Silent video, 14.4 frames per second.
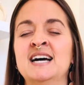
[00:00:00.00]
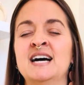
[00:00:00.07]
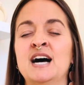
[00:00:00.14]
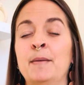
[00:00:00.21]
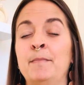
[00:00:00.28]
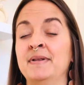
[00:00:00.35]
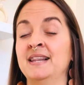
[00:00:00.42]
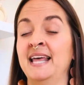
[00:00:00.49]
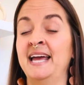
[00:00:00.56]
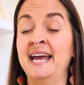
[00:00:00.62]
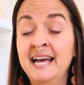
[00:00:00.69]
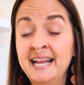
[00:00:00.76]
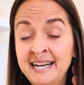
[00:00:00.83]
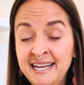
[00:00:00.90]
a
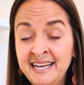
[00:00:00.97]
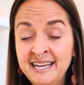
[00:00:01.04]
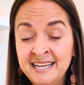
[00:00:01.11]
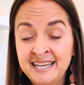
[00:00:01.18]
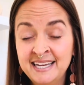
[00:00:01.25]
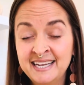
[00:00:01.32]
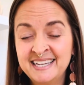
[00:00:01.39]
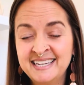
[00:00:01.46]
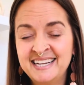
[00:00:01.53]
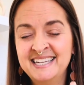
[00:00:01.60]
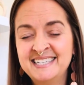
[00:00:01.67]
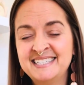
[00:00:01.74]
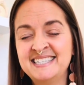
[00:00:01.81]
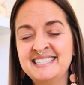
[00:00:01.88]
plan
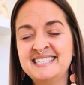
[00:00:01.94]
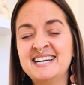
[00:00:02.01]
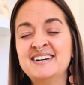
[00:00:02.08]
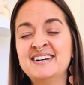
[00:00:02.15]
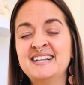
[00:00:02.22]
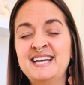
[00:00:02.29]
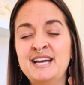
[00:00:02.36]
necessarily.